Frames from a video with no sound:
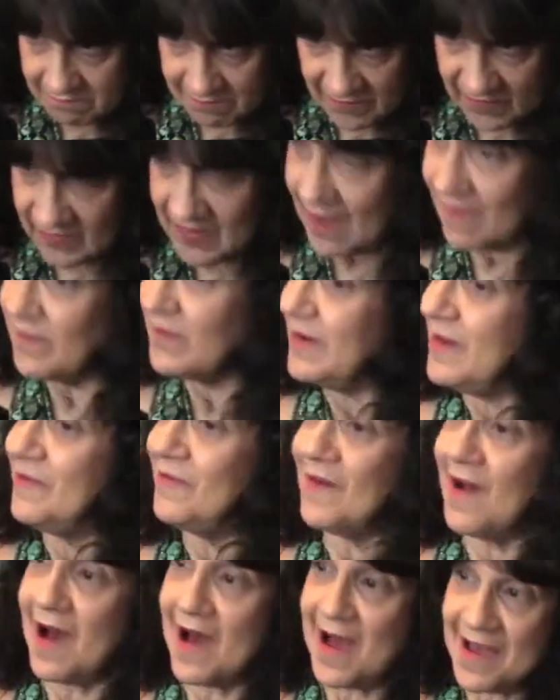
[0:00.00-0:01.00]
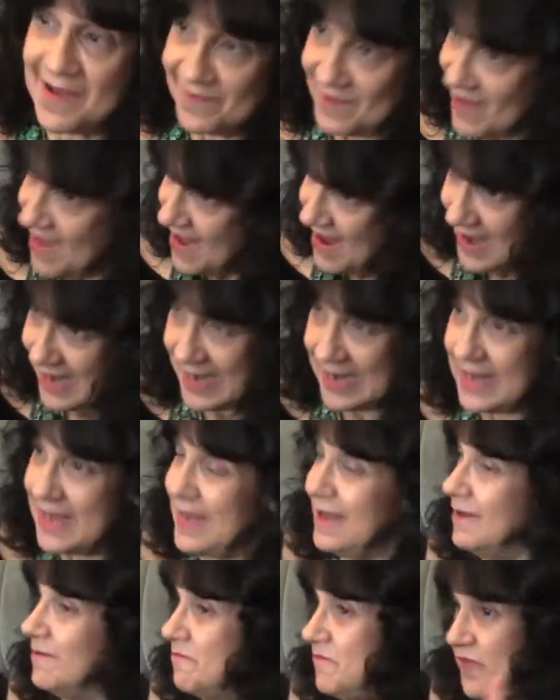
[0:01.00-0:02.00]
75,
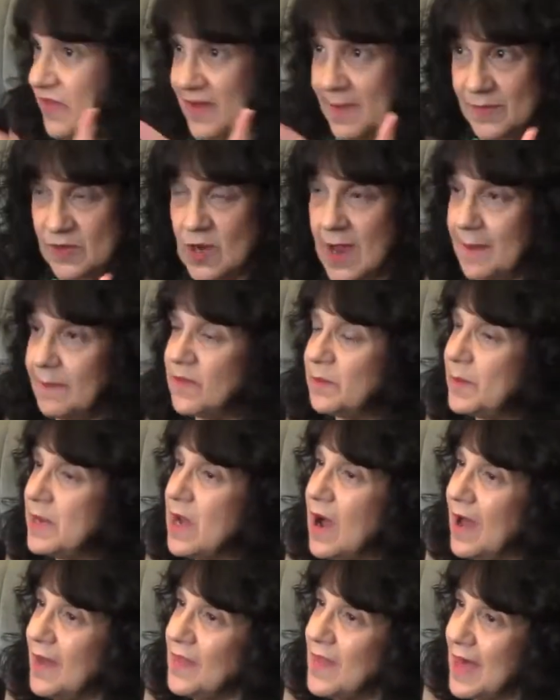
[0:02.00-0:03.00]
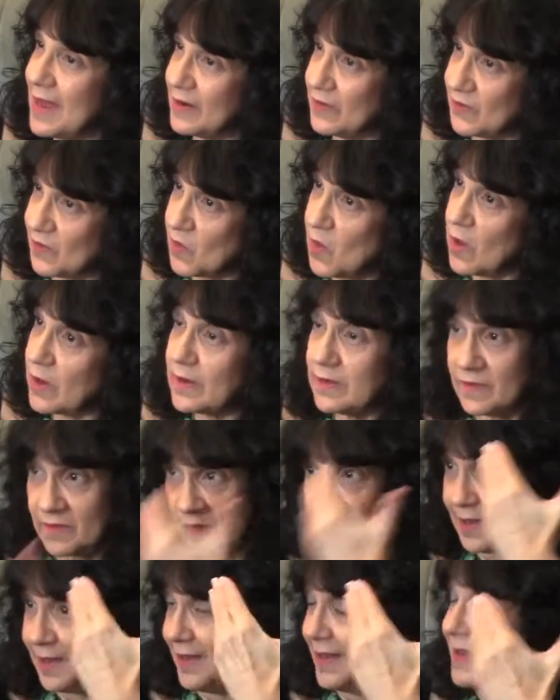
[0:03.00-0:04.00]
80, sometimes beyond that, as long
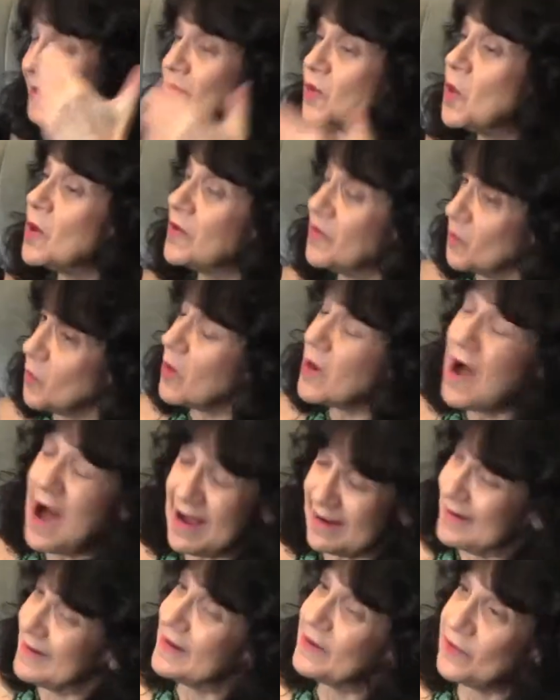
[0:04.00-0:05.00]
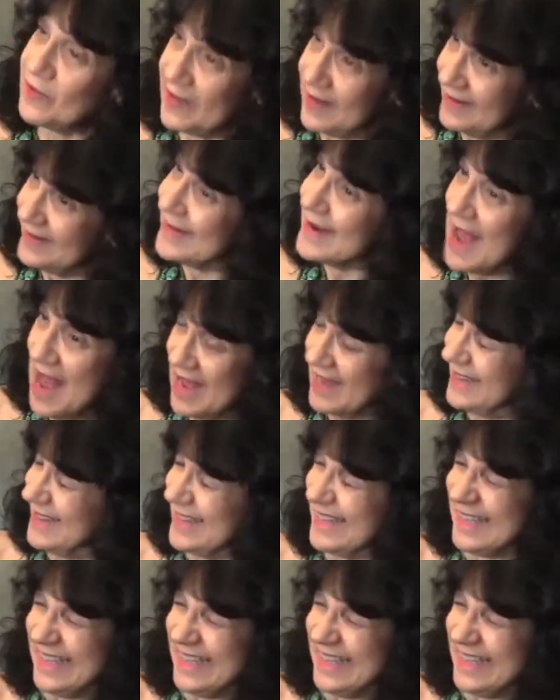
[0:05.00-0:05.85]
as we're cognitively intact.